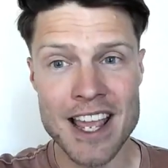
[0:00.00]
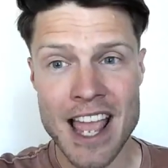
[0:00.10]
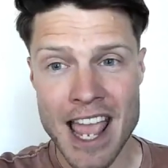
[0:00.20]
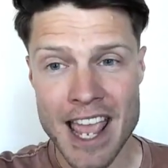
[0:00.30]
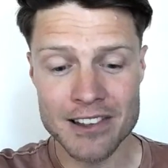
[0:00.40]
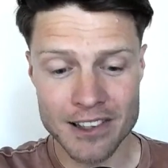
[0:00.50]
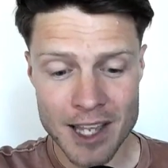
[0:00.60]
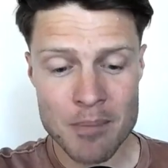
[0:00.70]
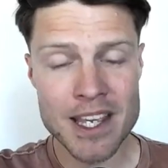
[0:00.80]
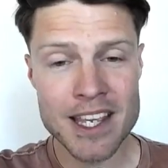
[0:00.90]
hey, let
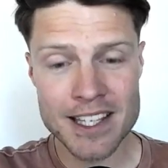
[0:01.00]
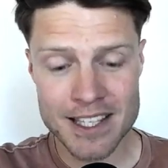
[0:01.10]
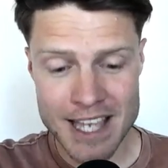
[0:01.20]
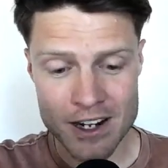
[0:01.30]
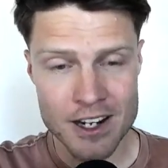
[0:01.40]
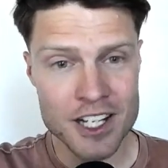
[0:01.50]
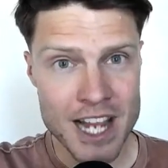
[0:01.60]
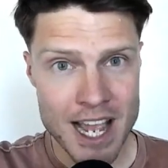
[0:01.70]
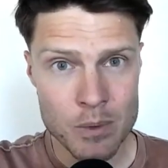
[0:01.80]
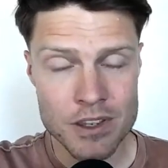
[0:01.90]
me get on a
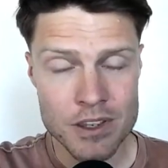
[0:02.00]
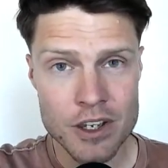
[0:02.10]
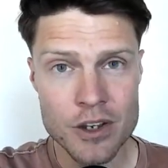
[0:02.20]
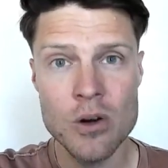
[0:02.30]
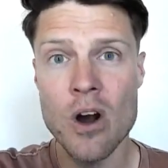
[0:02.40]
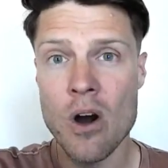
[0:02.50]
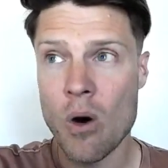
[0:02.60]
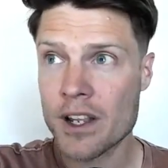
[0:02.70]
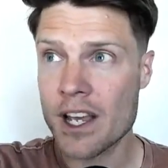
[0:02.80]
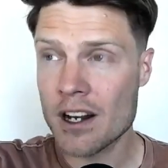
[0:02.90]
chat with you or
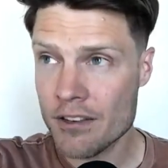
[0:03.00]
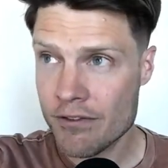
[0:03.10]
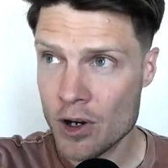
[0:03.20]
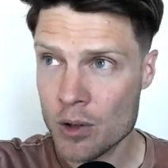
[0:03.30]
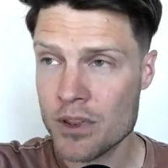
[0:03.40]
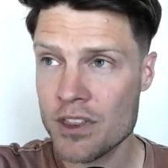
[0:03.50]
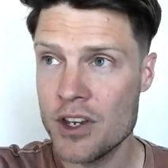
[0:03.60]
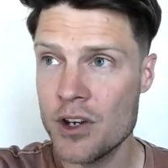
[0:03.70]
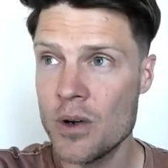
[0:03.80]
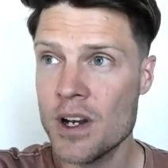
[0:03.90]
get on the phone with
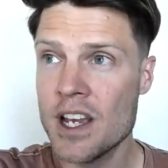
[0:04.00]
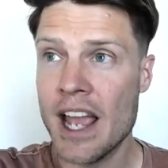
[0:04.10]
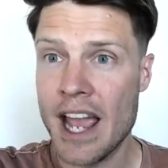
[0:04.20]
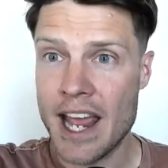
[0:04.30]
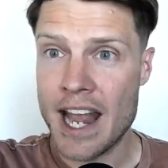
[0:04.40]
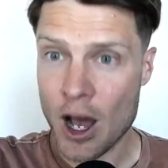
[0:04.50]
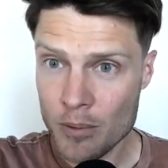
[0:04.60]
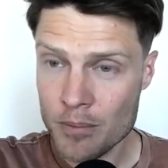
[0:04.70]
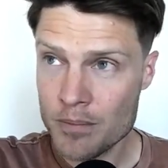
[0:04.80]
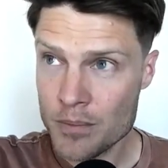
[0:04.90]
you and help
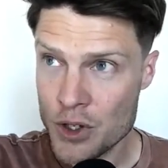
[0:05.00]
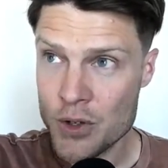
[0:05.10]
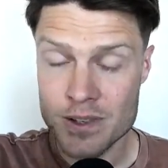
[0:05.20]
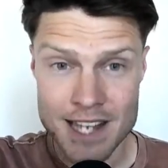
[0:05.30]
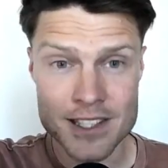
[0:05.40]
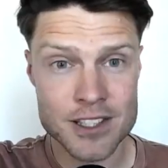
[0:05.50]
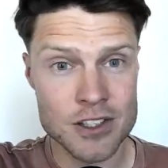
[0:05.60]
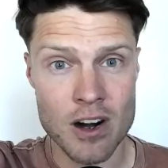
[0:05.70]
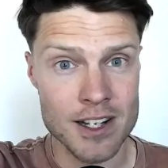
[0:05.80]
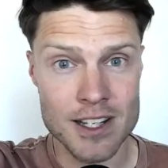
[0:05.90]
you get
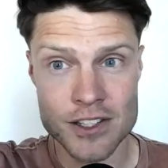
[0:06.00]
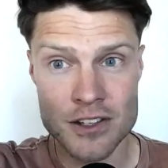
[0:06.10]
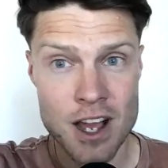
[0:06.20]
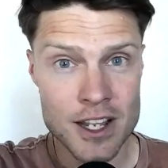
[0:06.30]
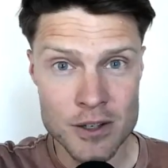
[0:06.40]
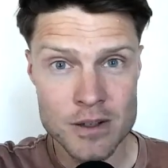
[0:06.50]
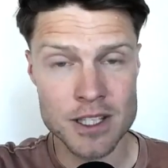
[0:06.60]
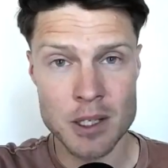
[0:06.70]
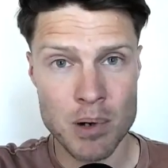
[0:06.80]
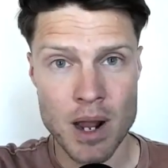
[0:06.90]
started because you're not using the
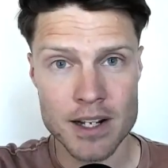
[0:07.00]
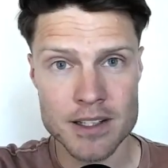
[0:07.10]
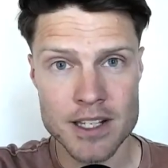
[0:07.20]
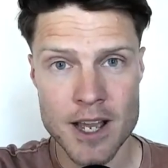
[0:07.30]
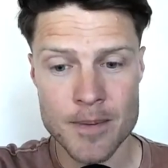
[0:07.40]
product yet.